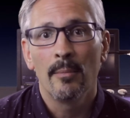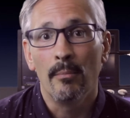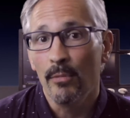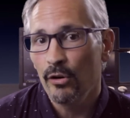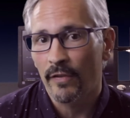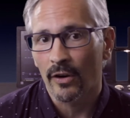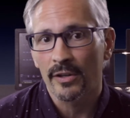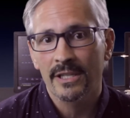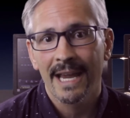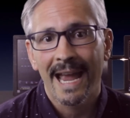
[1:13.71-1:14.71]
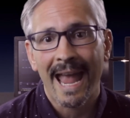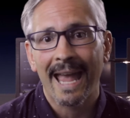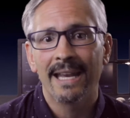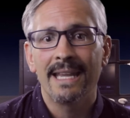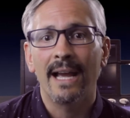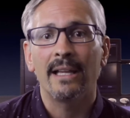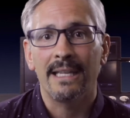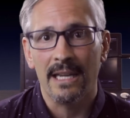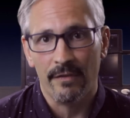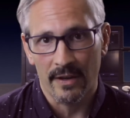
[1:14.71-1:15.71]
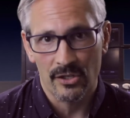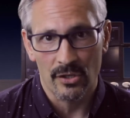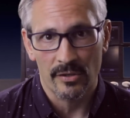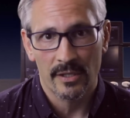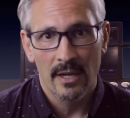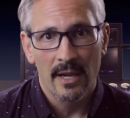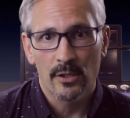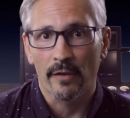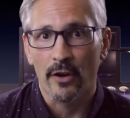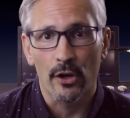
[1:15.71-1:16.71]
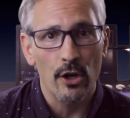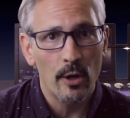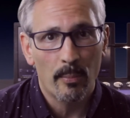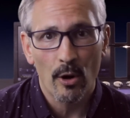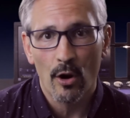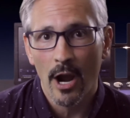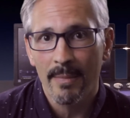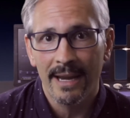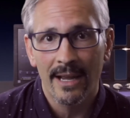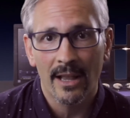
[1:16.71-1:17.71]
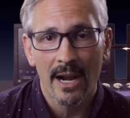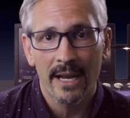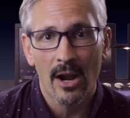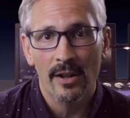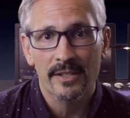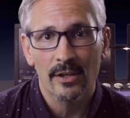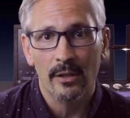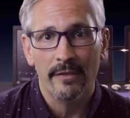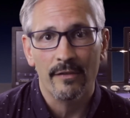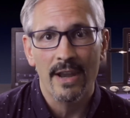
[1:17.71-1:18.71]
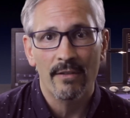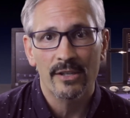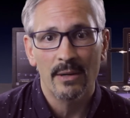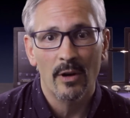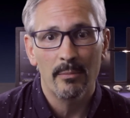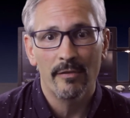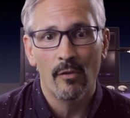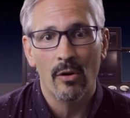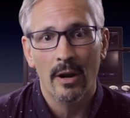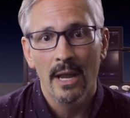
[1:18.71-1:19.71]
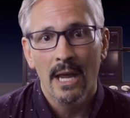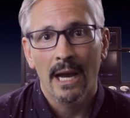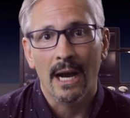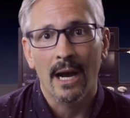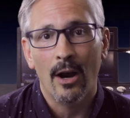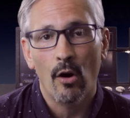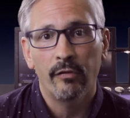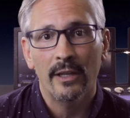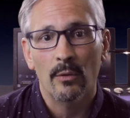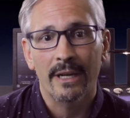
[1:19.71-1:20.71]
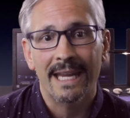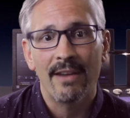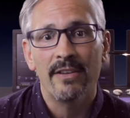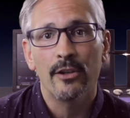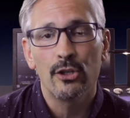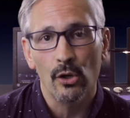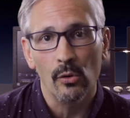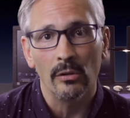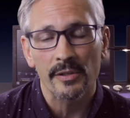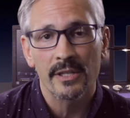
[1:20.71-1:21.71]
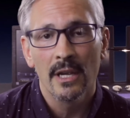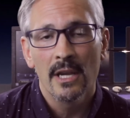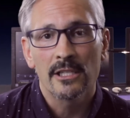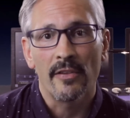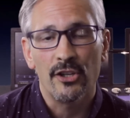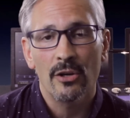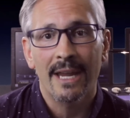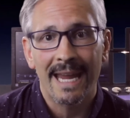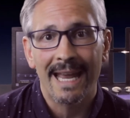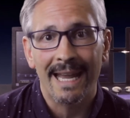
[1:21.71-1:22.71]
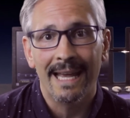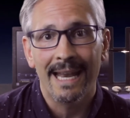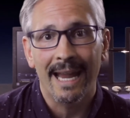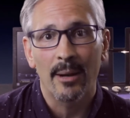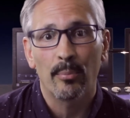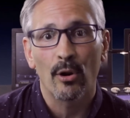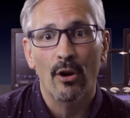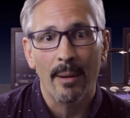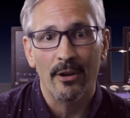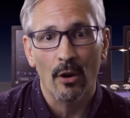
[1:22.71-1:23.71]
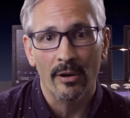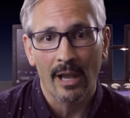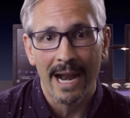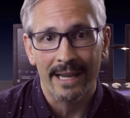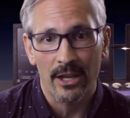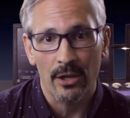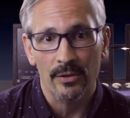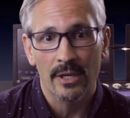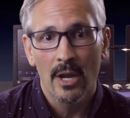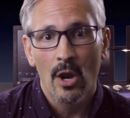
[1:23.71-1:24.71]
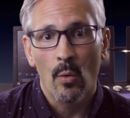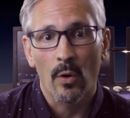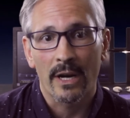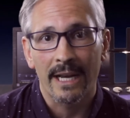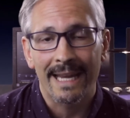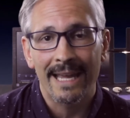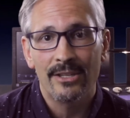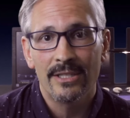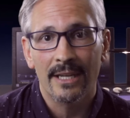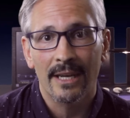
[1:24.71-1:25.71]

movers, and LED fixtures. So if you're new to programming a lighting console, if you've never seen one before, hopefully we're going to give you the tools so that you can get in and program your own lighting cues. We're going to get